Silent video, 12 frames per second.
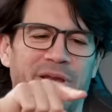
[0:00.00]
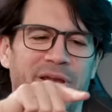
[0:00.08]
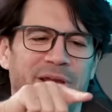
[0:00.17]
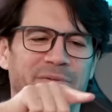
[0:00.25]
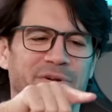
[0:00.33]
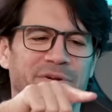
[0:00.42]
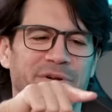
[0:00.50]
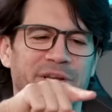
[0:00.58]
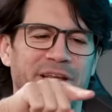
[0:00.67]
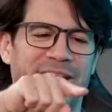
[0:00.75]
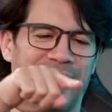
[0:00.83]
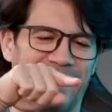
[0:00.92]
and going,
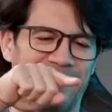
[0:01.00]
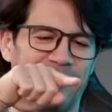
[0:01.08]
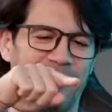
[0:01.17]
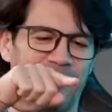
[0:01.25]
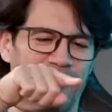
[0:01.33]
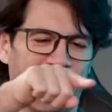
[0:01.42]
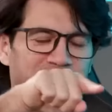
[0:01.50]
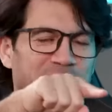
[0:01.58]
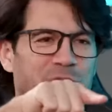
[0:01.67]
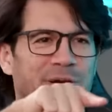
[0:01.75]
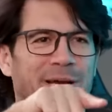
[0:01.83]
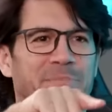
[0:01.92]
and I had very
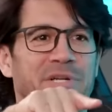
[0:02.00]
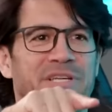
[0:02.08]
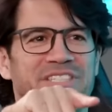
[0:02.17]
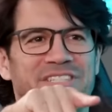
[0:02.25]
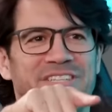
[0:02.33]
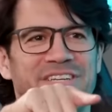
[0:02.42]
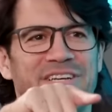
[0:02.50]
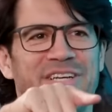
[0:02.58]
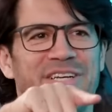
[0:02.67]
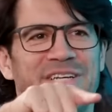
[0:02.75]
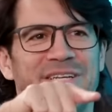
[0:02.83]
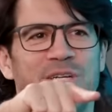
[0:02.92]
little happiness.
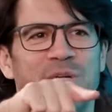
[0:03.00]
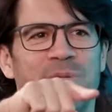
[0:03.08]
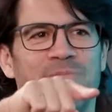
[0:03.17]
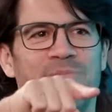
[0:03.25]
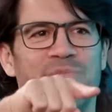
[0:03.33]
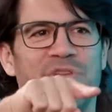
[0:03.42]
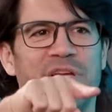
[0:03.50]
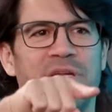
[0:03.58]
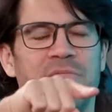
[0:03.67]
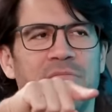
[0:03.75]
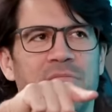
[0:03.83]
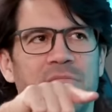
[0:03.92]

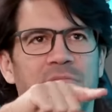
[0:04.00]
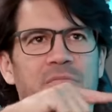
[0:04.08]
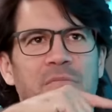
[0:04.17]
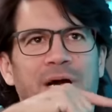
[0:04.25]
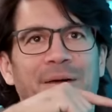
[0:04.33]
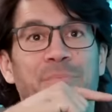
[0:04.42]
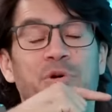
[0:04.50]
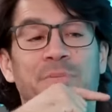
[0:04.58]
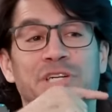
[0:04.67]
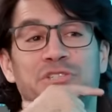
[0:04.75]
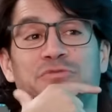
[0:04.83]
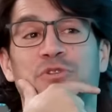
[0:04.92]
Then I built
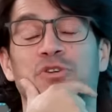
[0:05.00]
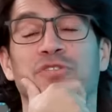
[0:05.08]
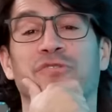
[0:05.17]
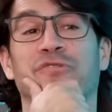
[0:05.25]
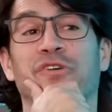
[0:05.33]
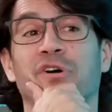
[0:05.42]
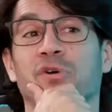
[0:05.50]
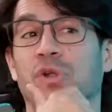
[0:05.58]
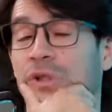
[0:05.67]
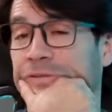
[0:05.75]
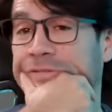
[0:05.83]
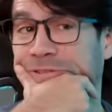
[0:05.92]
my first
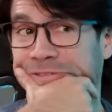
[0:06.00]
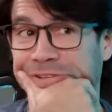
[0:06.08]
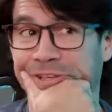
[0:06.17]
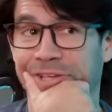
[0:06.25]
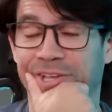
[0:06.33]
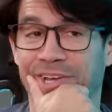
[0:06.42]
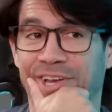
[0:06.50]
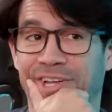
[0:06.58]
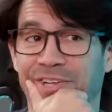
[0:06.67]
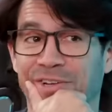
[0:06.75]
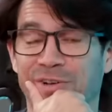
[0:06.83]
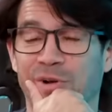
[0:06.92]
funnel,
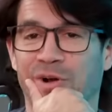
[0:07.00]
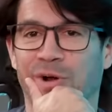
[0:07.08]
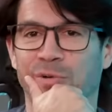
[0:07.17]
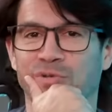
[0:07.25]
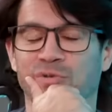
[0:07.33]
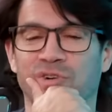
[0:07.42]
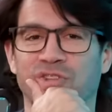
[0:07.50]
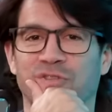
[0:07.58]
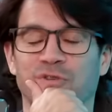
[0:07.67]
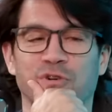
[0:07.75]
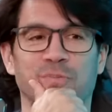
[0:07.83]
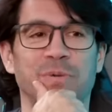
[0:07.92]
and I was one of the
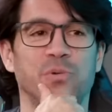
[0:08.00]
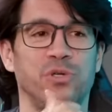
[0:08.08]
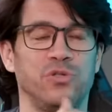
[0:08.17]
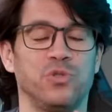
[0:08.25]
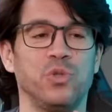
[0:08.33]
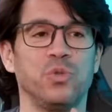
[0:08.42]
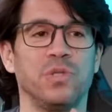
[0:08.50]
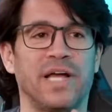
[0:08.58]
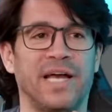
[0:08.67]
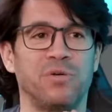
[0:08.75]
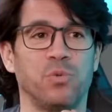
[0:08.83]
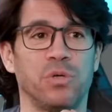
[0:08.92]
first people to use Google
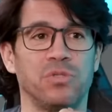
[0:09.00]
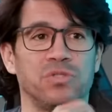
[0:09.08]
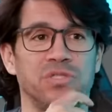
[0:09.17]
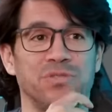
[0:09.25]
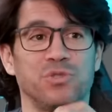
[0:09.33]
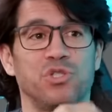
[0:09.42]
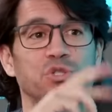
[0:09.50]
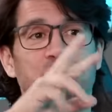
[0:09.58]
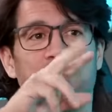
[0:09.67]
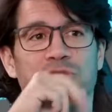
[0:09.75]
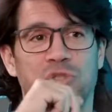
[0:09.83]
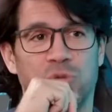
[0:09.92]
AdWords. It was 2
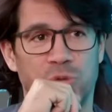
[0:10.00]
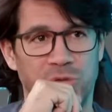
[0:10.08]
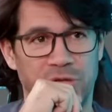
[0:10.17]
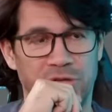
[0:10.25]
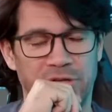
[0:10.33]
months old.